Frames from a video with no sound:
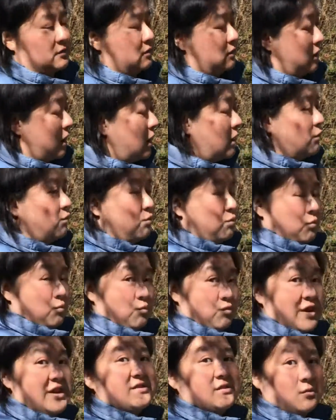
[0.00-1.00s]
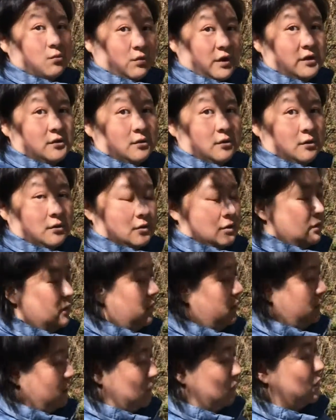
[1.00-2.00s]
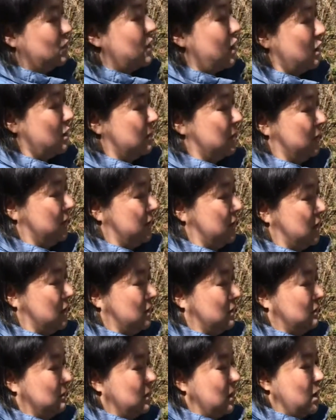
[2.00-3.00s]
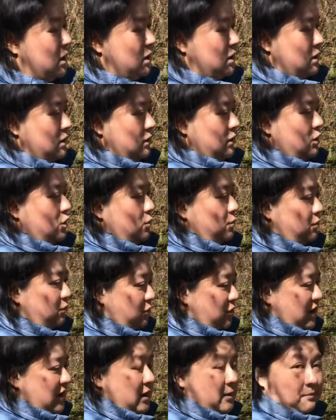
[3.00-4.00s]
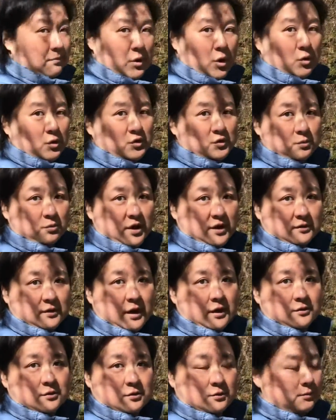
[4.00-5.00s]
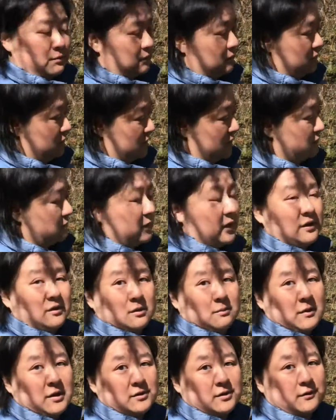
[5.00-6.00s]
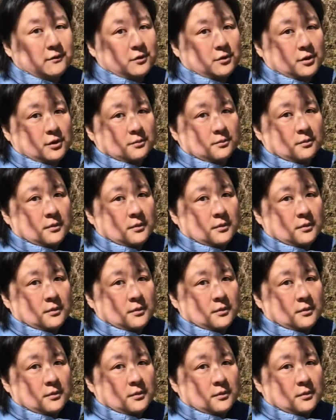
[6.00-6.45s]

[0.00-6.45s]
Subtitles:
A lot of recent research do talk about the pre and post breast cancer. This plant is amazing for it.